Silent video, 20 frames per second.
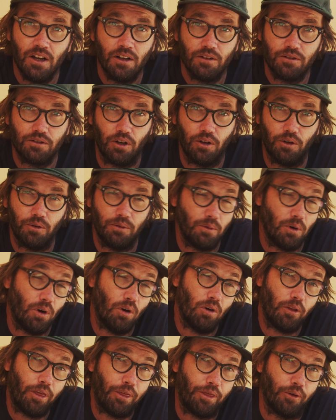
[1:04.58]
so
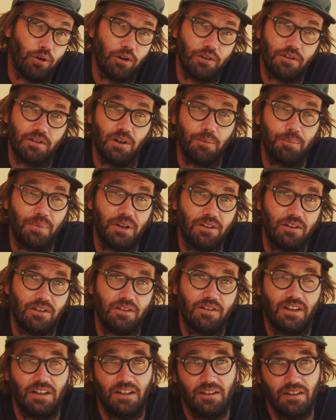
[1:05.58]
all thoughts and
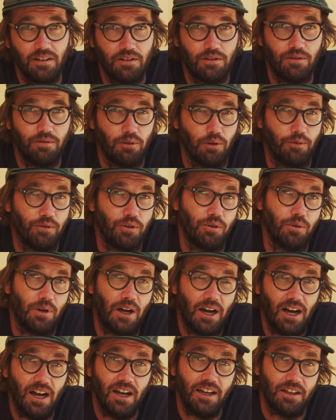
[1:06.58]
opinions in this review
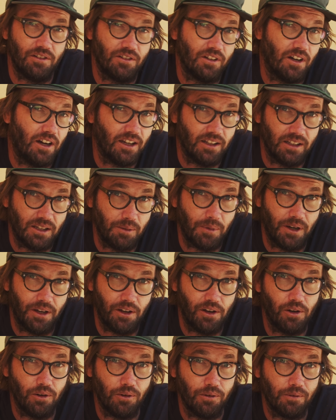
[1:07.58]
are entirely
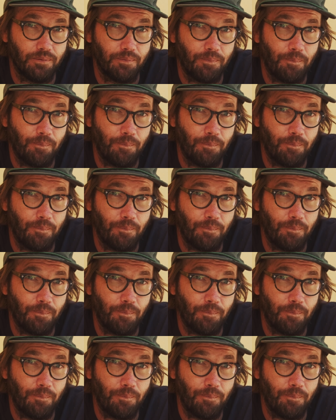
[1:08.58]
my own.